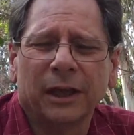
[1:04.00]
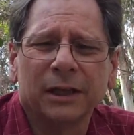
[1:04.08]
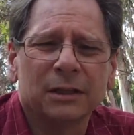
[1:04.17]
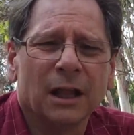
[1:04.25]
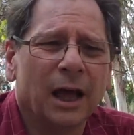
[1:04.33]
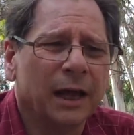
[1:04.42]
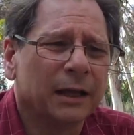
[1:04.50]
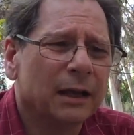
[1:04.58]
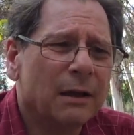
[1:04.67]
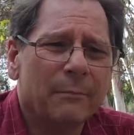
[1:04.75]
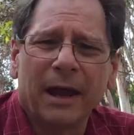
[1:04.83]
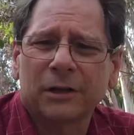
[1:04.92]
things like
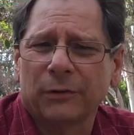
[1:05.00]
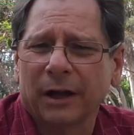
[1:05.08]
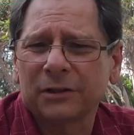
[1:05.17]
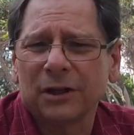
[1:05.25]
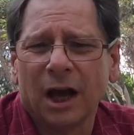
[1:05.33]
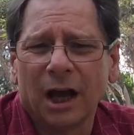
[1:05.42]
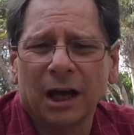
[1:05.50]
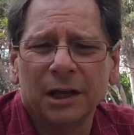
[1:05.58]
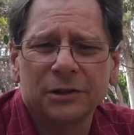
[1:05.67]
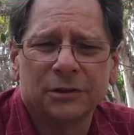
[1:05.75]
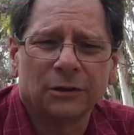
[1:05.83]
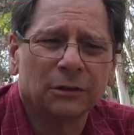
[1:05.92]
max rec
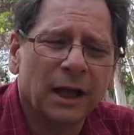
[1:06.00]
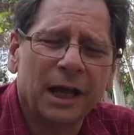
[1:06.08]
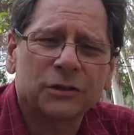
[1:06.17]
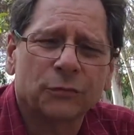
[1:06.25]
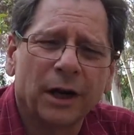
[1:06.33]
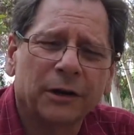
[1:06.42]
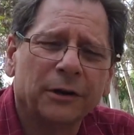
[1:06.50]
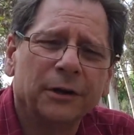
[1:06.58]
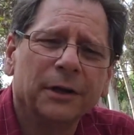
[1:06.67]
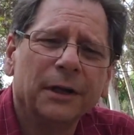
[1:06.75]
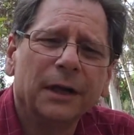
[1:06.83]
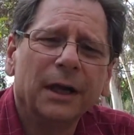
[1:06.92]
size or last
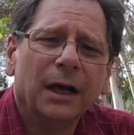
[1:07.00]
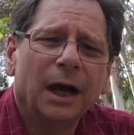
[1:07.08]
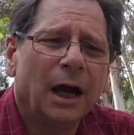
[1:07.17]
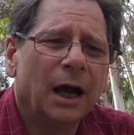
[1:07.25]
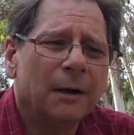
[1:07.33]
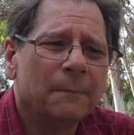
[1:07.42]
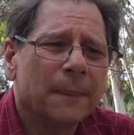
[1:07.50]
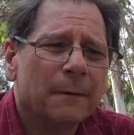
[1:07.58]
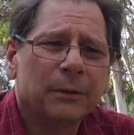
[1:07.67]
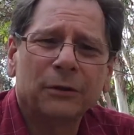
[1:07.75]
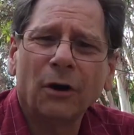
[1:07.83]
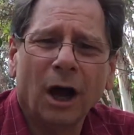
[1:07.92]
record,
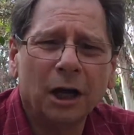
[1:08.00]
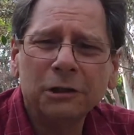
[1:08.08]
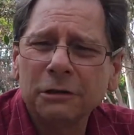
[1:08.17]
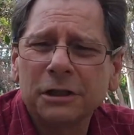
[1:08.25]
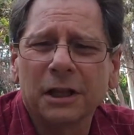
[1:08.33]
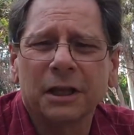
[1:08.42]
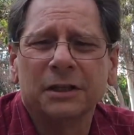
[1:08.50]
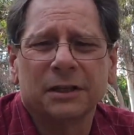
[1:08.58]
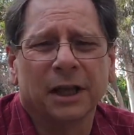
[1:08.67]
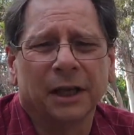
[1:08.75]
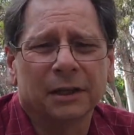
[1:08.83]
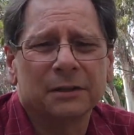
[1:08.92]
but there are hundreds of these
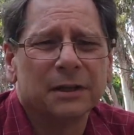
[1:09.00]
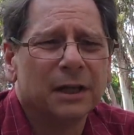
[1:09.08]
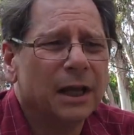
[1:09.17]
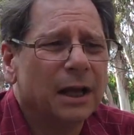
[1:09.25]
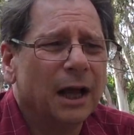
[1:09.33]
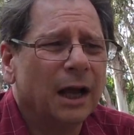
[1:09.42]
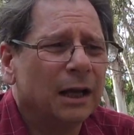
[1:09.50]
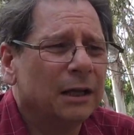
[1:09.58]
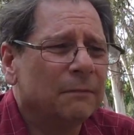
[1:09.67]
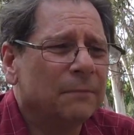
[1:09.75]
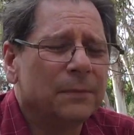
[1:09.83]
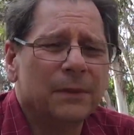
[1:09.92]
things.
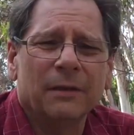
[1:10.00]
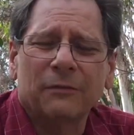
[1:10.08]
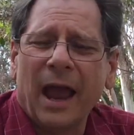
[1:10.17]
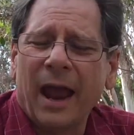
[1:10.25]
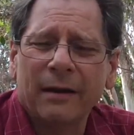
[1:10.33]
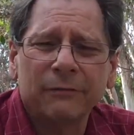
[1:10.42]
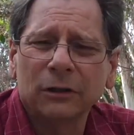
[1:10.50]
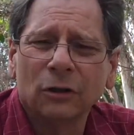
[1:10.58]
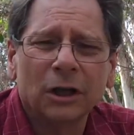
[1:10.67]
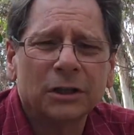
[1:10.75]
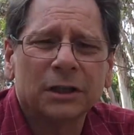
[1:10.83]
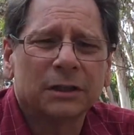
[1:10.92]
If you haven't
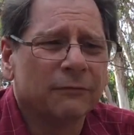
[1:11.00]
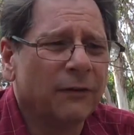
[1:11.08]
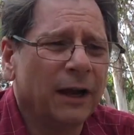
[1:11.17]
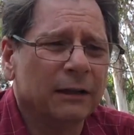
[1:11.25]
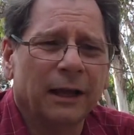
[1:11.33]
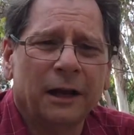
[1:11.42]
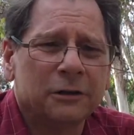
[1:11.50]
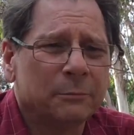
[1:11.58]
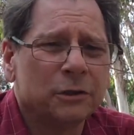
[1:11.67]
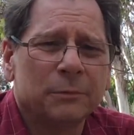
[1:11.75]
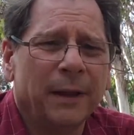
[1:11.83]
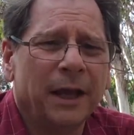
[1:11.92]
looked at the file
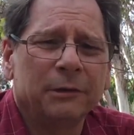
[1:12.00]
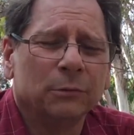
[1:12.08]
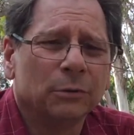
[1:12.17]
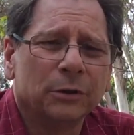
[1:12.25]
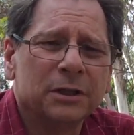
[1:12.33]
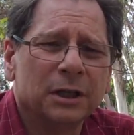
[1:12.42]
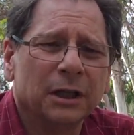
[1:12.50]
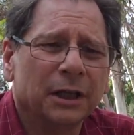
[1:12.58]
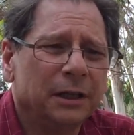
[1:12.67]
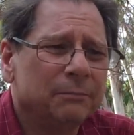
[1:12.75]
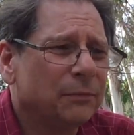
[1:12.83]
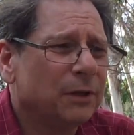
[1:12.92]
attributes manual
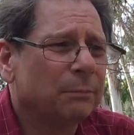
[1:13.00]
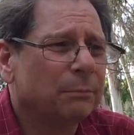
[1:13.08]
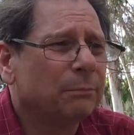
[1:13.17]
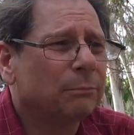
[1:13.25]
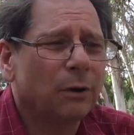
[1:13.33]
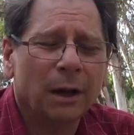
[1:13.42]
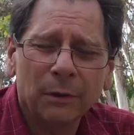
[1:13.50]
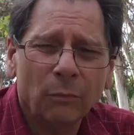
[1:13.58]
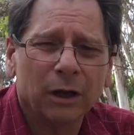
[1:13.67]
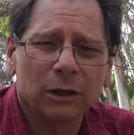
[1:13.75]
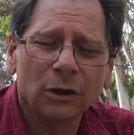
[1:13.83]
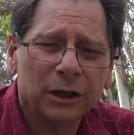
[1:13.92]
recently, you probably
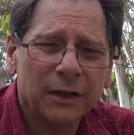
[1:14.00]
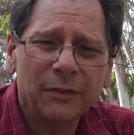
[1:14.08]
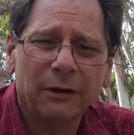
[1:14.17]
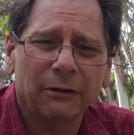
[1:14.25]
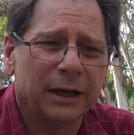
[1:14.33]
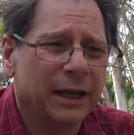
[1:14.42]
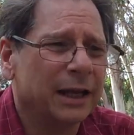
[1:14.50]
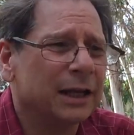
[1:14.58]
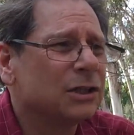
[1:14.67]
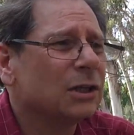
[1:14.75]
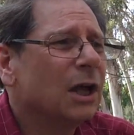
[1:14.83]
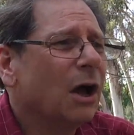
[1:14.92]
want to look in there again.
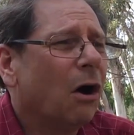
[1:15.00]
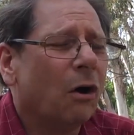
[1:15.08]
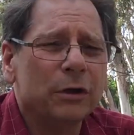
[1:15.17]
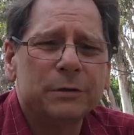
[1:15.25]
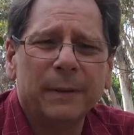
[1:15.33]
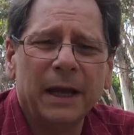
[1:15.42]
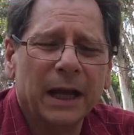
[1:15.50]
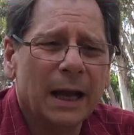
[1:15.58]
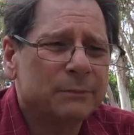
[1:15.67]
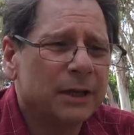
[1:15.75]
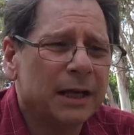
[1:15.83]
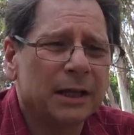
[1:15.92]
It's always being
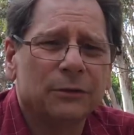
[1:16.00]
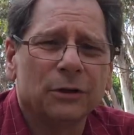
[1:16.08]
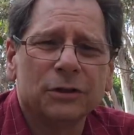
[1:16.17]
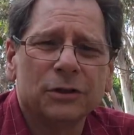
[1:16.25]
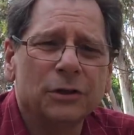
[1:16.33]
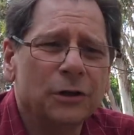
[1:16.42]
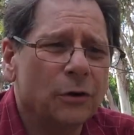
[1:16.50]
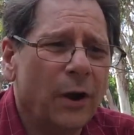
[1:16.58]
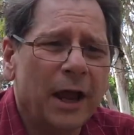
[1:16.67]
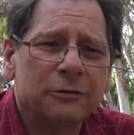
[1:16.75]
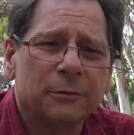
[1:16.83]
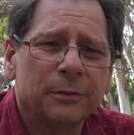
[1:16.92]
updated. There's
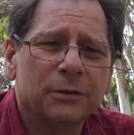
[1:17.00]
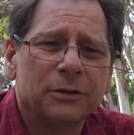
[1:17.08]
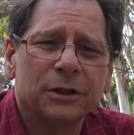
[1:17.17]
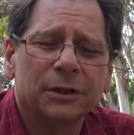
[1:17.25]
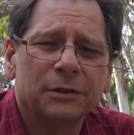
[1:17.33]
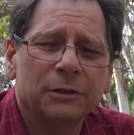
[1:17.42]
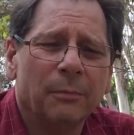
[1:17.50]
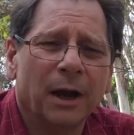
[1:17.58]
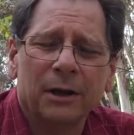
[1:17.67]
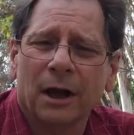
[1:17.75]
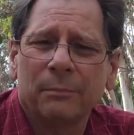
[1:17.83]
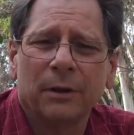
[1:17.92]
new attributes that you
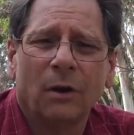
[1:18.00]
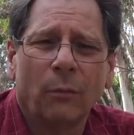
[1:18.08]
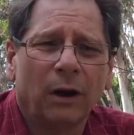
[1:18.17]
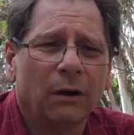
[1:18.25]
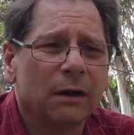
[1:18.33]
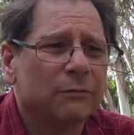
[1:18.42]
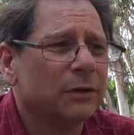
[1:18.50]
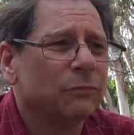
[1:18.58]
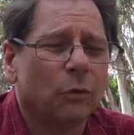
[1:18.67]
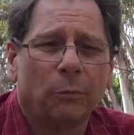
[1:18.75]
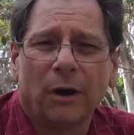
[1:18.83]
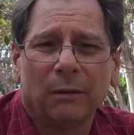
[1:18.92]
might not be aware of
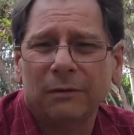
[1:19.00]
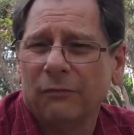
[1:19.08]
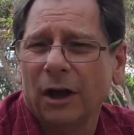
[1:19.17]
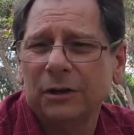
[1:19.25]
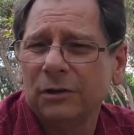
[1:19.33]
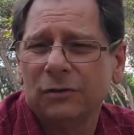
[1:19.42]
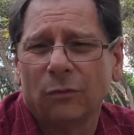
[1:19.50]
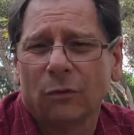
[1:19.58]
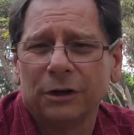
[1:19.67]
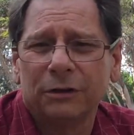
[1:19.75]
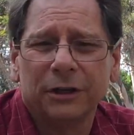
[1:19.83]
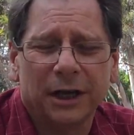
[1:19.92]
and will probably find use
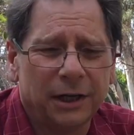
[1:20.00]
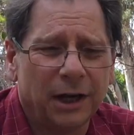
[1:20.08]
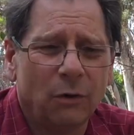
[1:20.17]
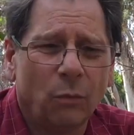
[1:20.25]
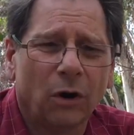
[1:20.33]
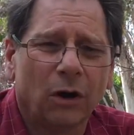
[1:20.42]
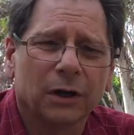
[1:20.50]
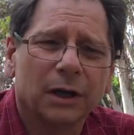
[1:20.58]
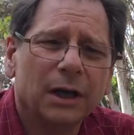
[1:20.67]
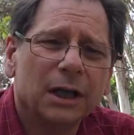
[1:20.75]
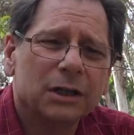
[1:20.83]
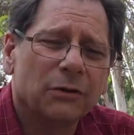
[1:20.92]
for in your day-to-day work.
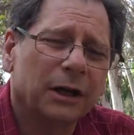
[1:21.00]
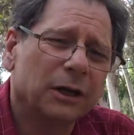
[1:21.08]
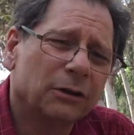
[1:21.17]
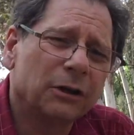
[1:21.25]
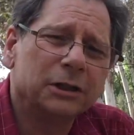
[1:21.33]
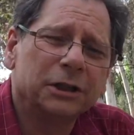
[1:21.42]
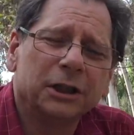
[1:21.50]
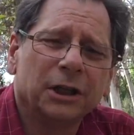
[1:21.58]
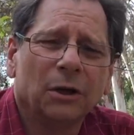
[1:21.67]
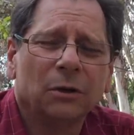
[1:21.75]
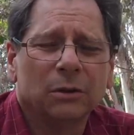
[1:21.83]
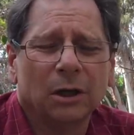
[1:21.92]
So I'd encourage you to
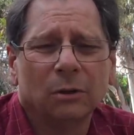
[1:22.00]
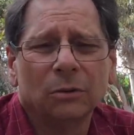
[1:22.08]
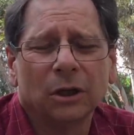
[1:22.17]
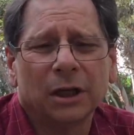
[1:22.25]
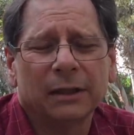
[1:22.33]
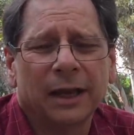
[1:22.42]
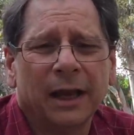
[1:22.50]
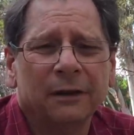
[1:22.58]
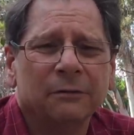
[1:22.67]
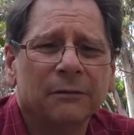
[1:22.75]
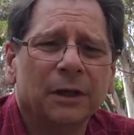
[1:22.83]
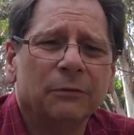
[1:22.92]
go look at
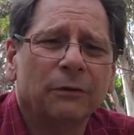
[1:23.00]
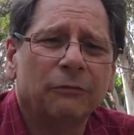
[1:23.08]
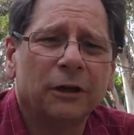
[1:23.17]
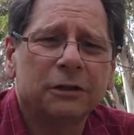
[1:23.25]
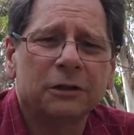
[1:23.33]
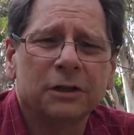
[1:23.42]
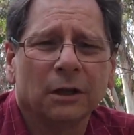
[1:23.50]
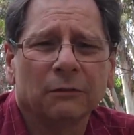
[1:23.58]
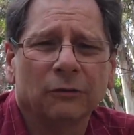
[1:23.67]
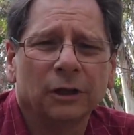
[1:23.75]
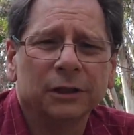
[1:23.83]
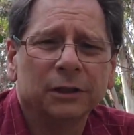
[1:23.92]
that and refresh
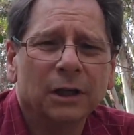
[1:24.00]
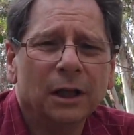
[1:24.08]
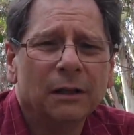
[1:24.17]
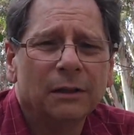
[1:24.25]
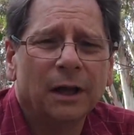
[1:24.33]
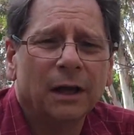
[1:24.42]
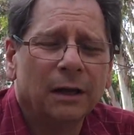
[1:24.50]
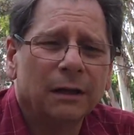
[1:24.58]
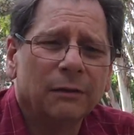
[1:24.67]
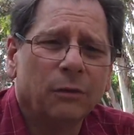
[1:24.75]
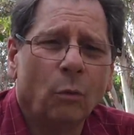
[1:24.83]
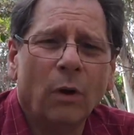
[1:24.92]
yourself on
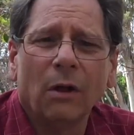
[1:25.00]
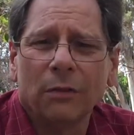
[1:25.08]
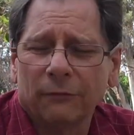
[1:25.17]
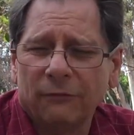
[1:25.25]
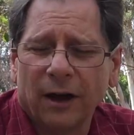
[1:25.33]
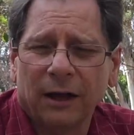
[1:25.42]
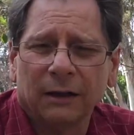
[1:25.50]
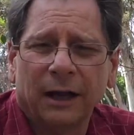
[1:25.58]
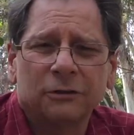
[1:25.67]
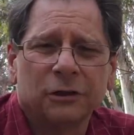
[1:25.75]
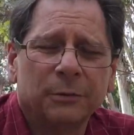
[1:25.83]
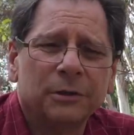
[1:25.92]
the wealth of file
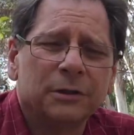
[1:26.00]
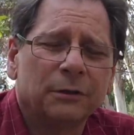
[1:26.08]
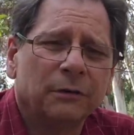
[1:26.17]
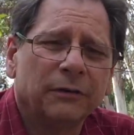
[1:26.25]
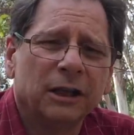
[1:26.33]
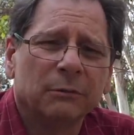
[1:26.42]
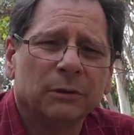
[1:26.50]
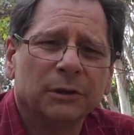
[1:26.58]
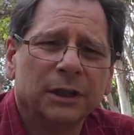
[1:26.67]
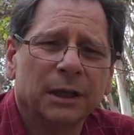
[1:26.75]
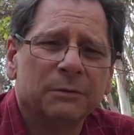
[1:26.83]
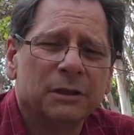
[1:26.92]
attributes that are available
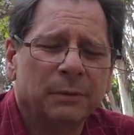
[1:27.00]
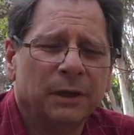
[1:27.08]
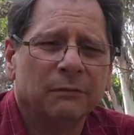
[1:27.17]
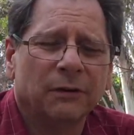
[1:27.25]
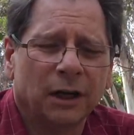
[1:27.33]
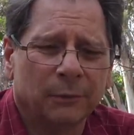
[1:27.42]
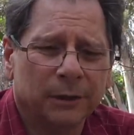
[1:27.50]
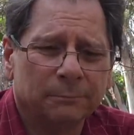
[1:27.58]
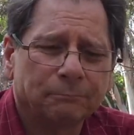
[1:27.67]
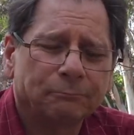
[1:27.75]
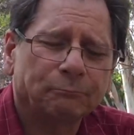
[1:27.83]
in the MCP environment.